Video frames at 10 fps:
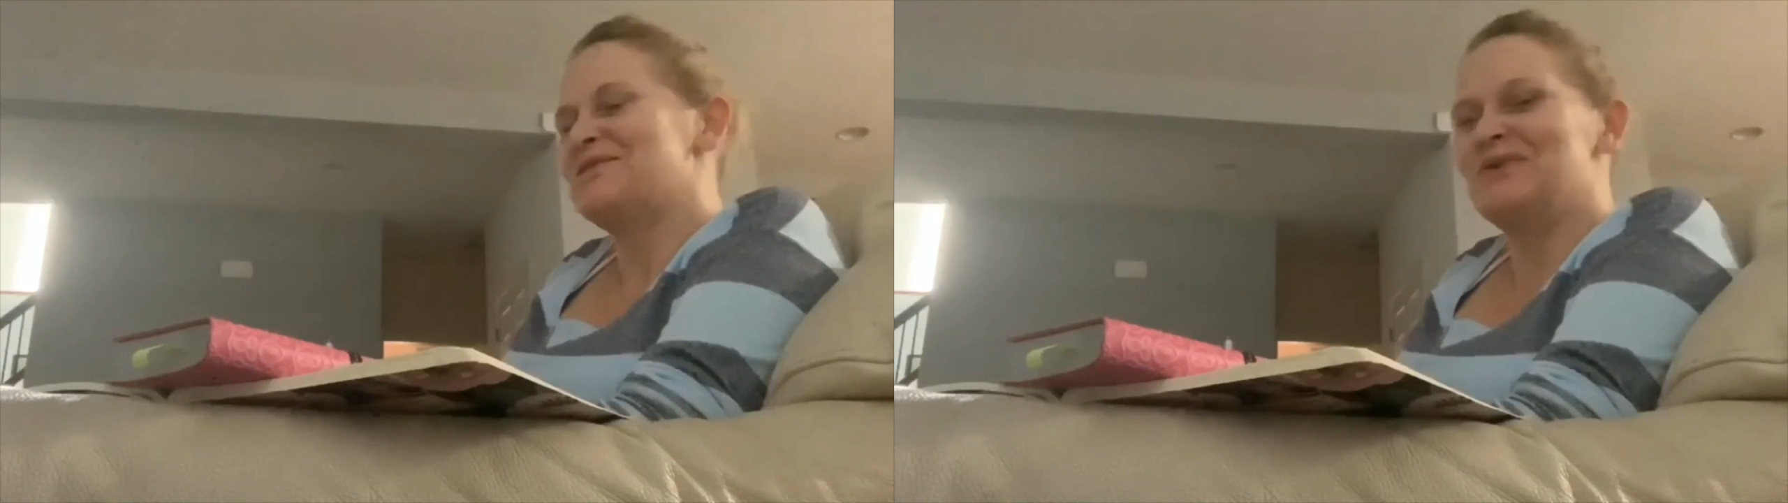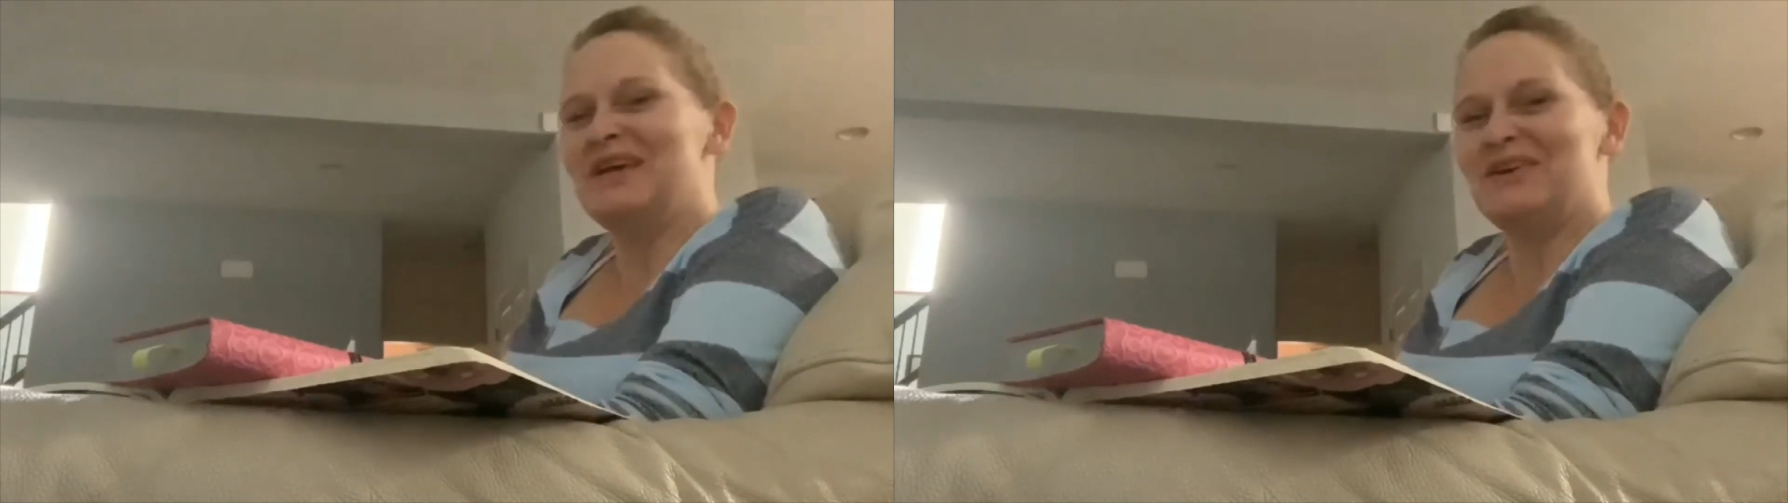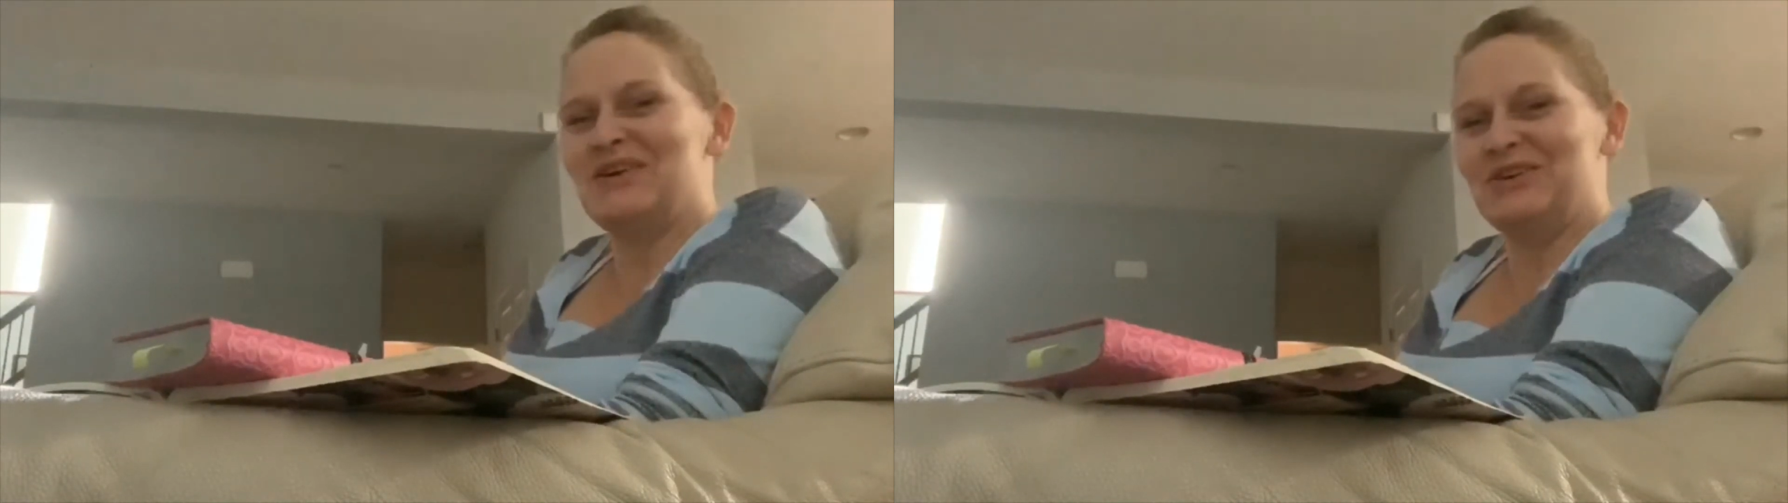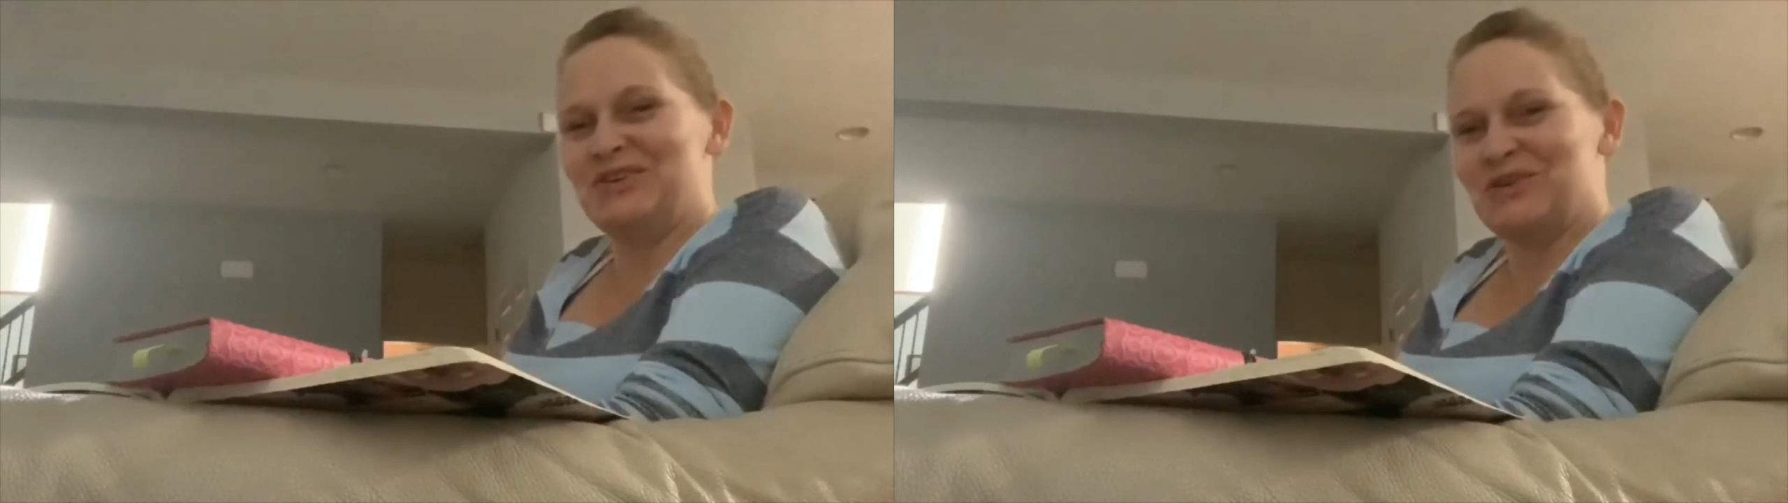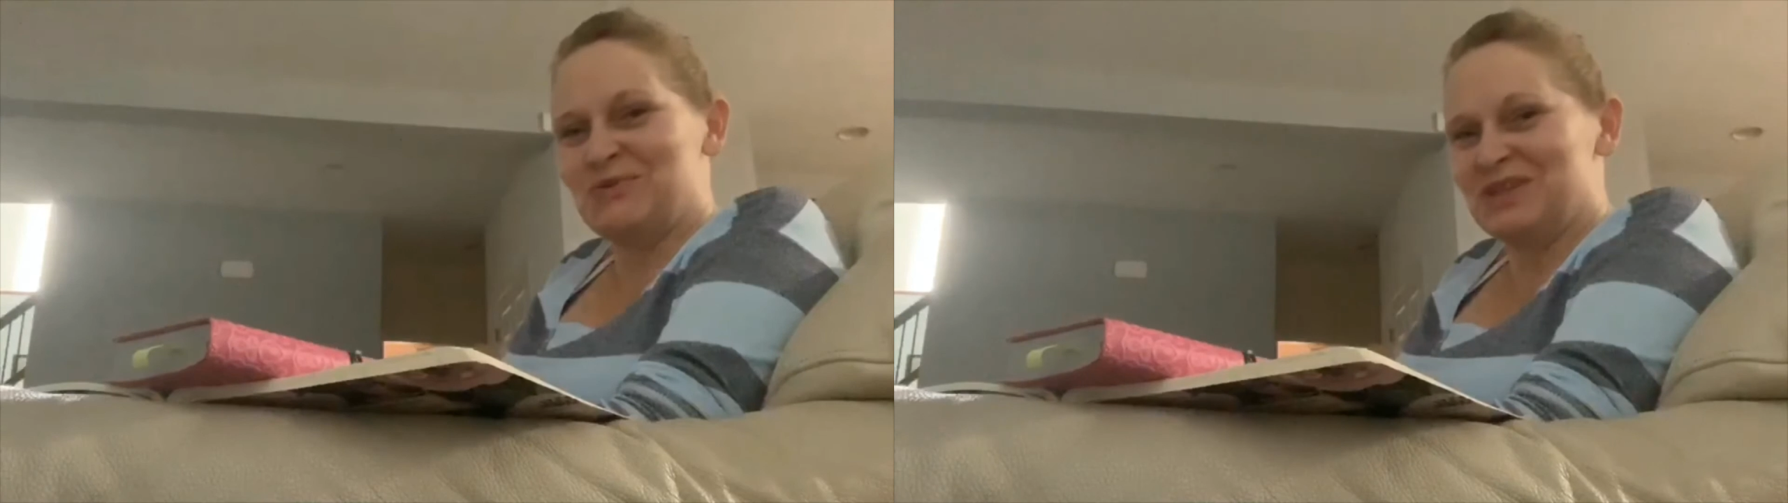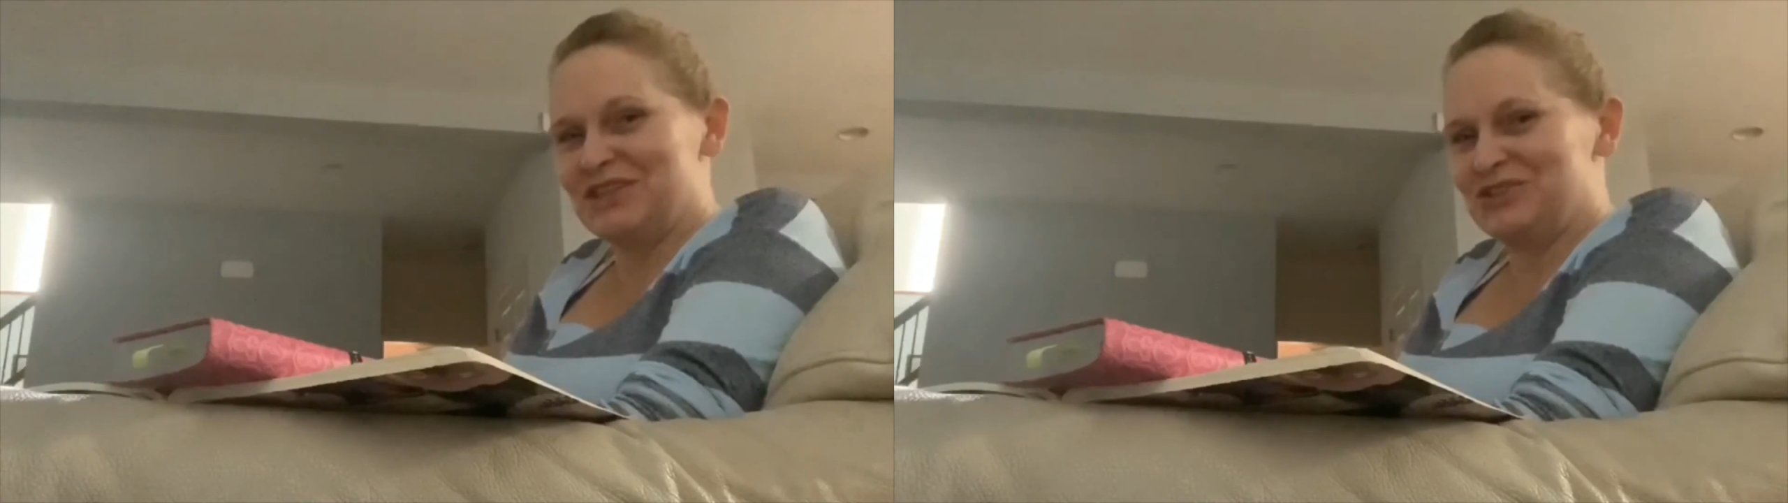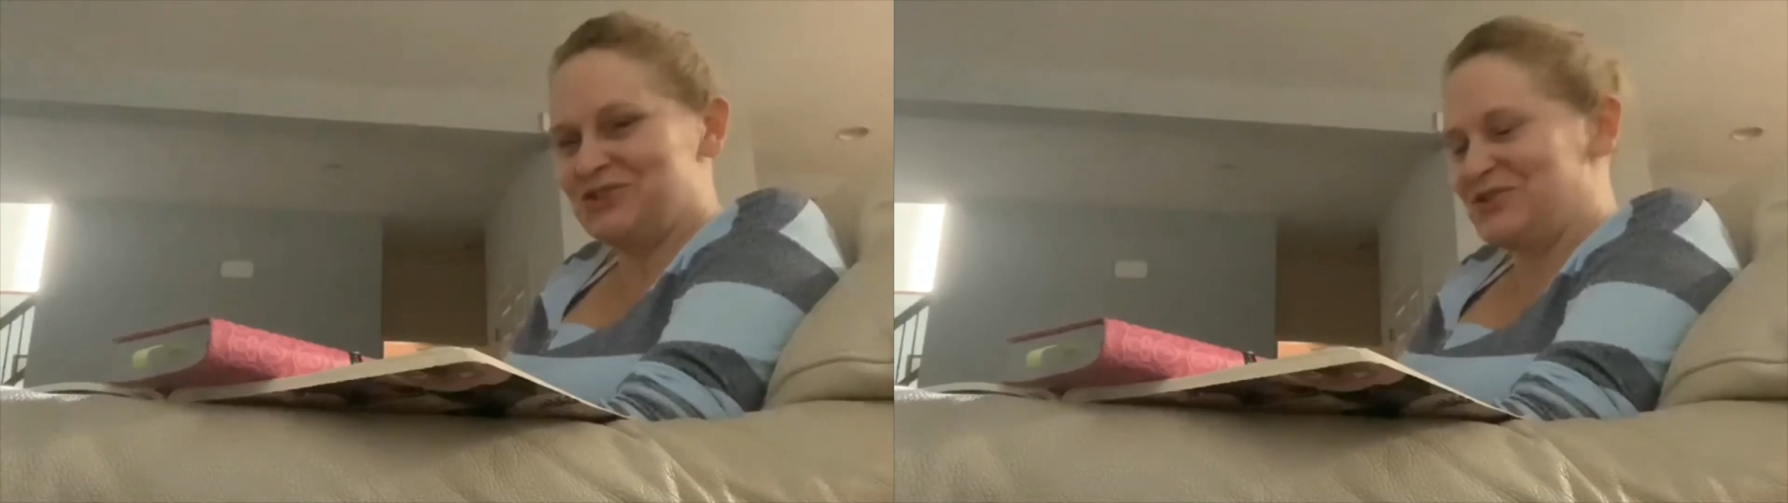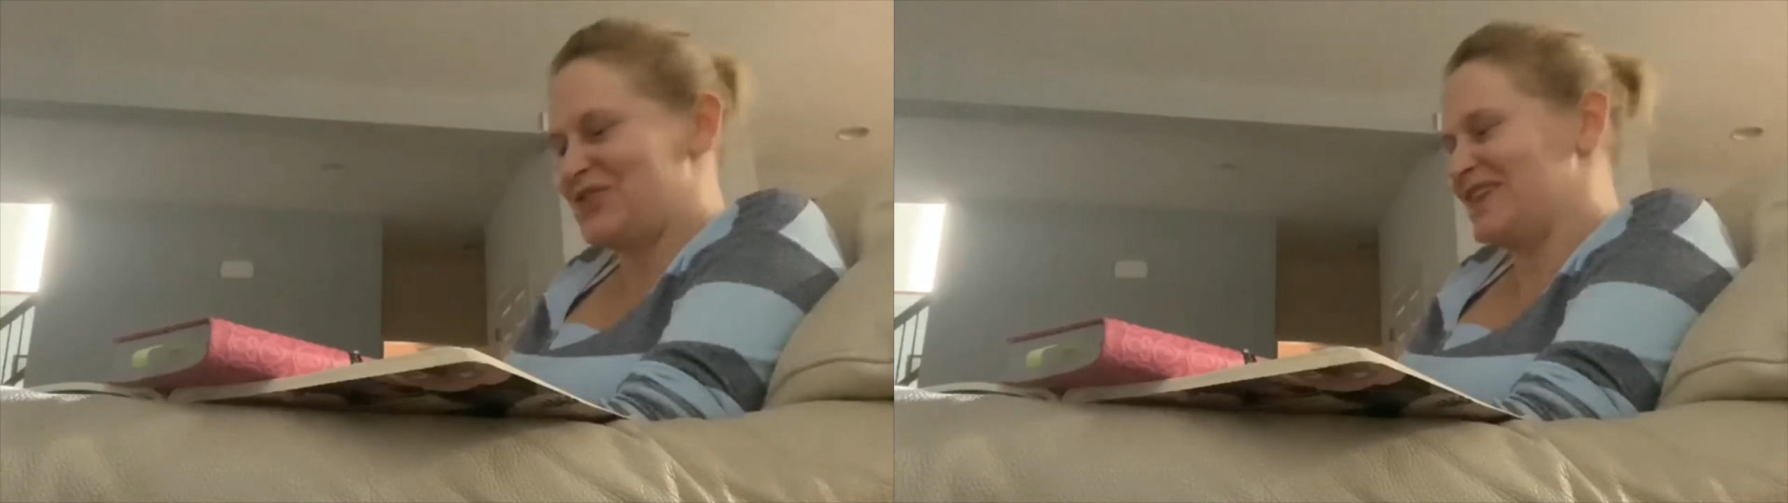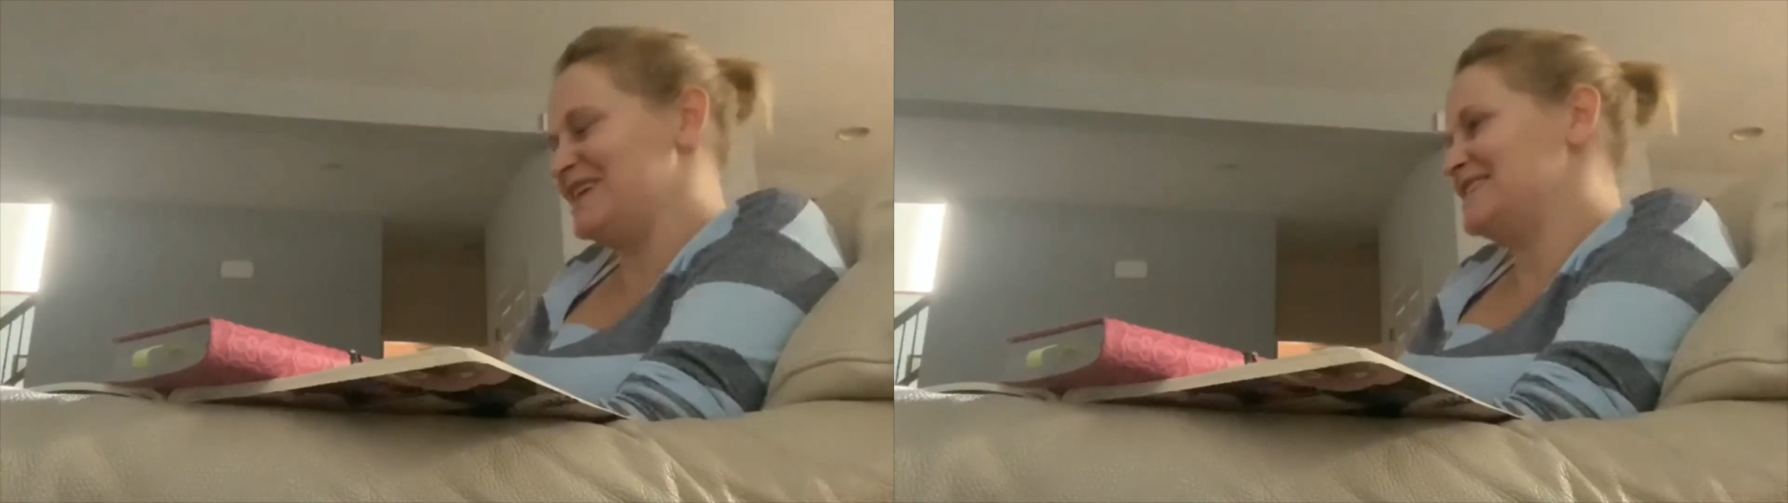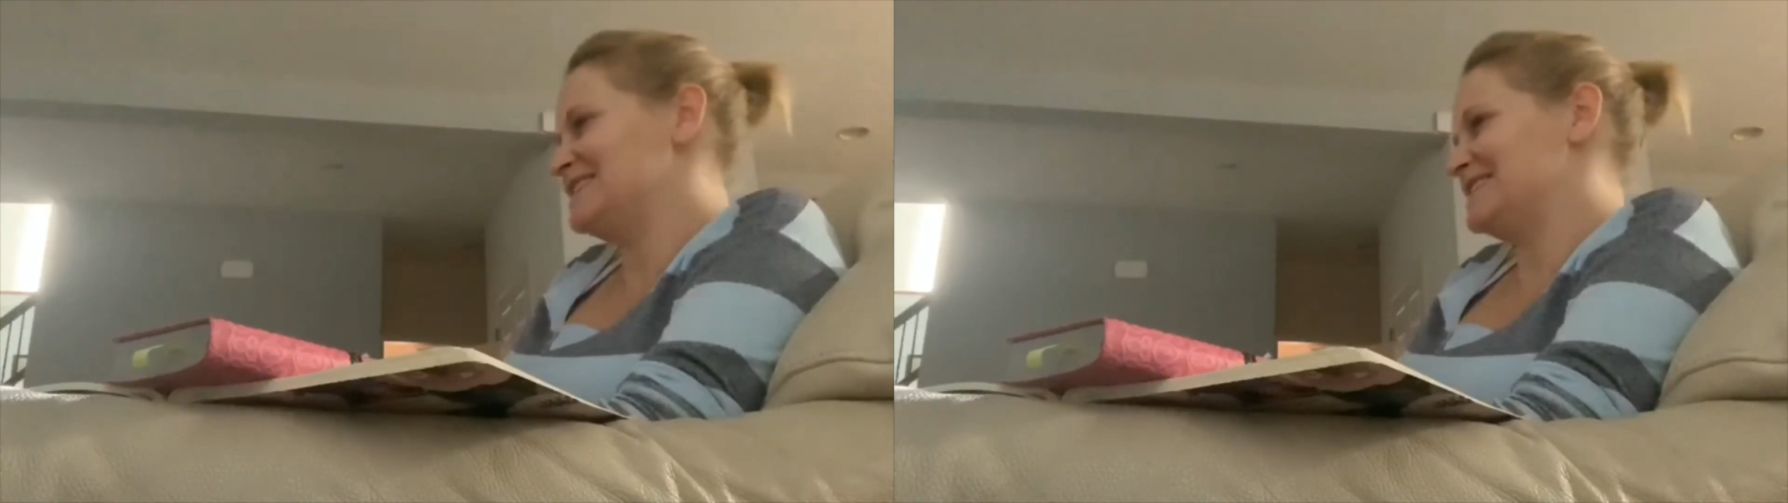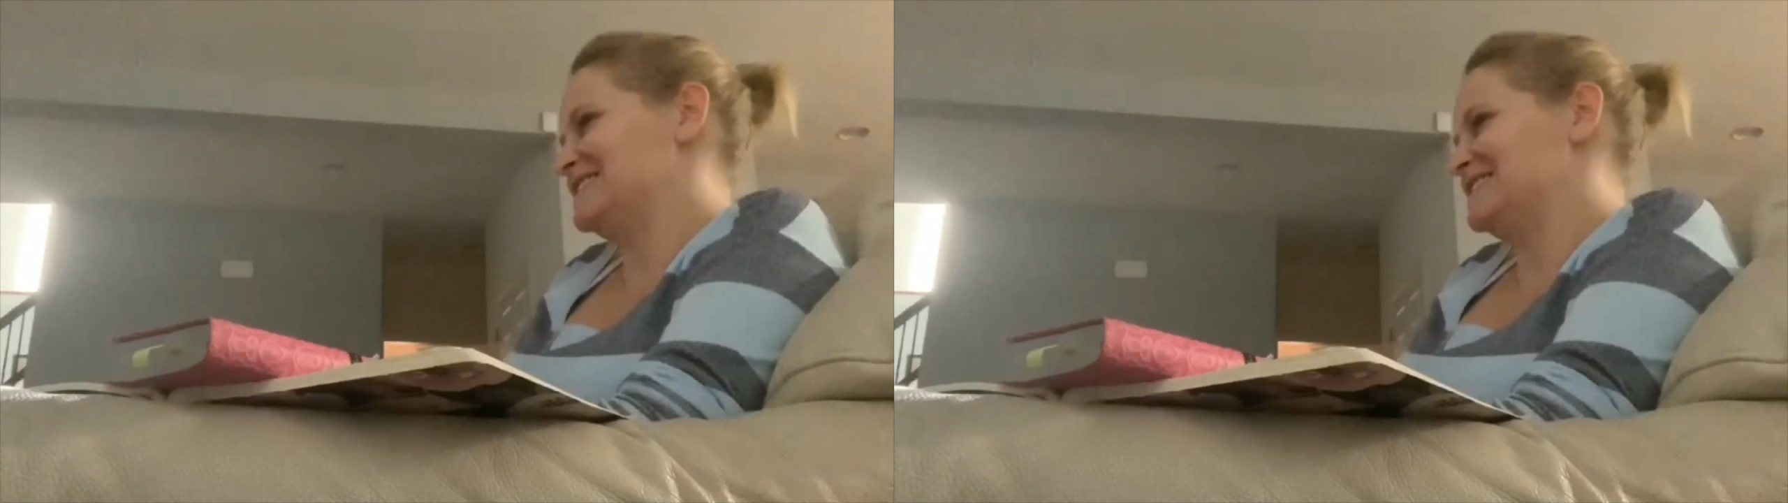we all know what the truth is.